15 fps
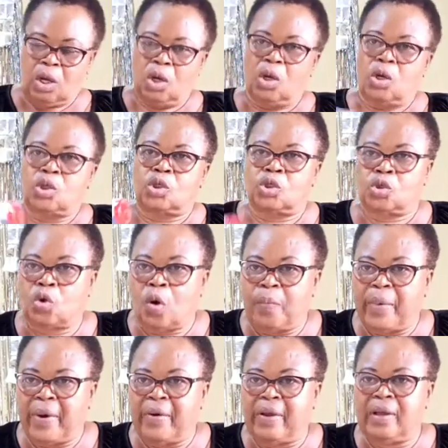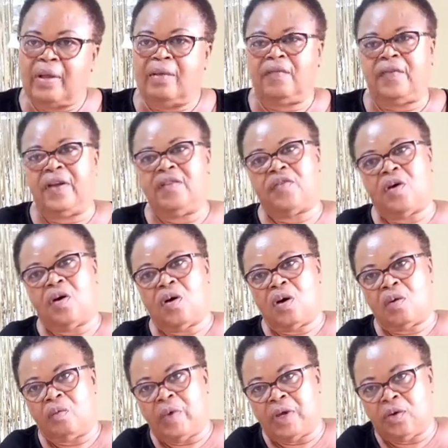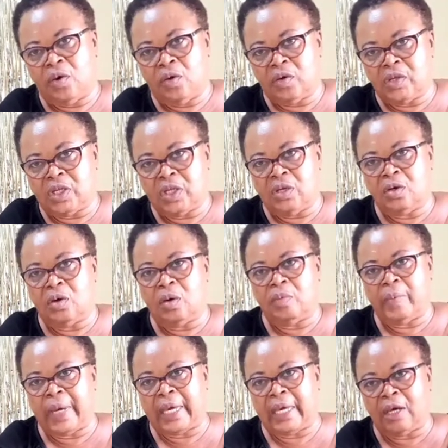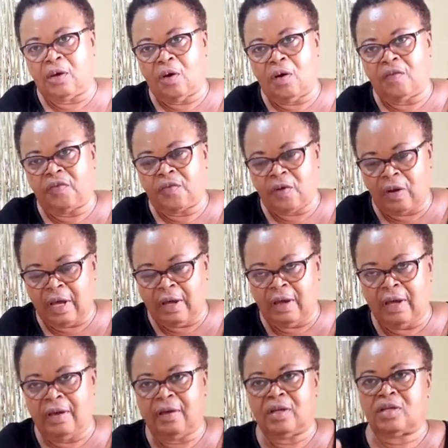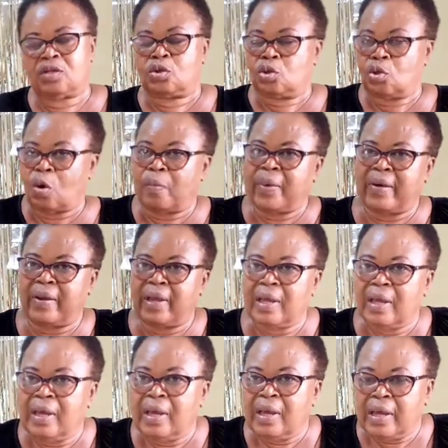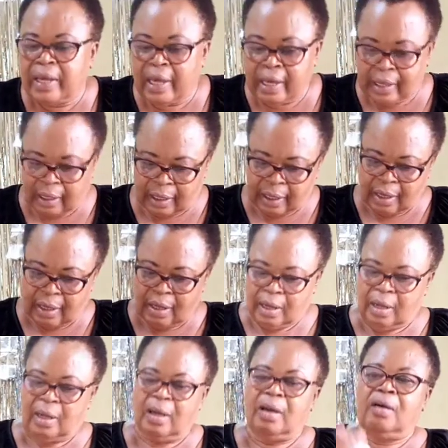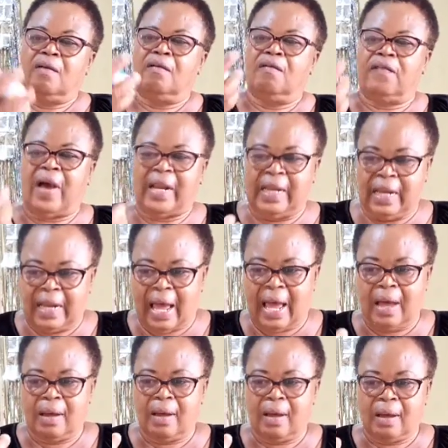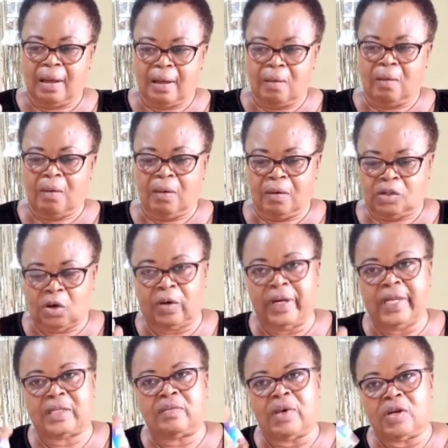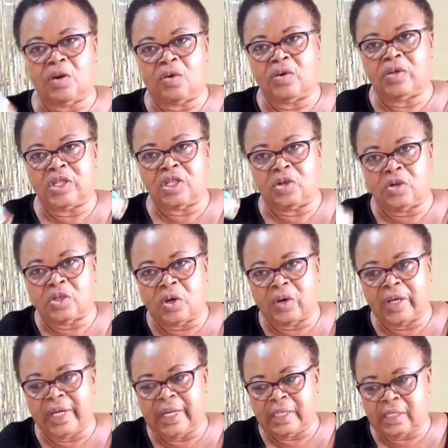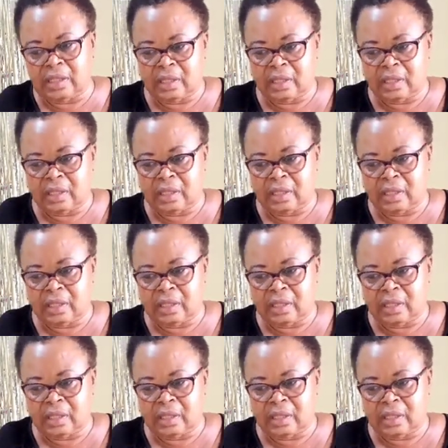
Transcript: Strawberry flavor when you're making your strawberry cake. Vanilla chocolate when you're using your chocolate,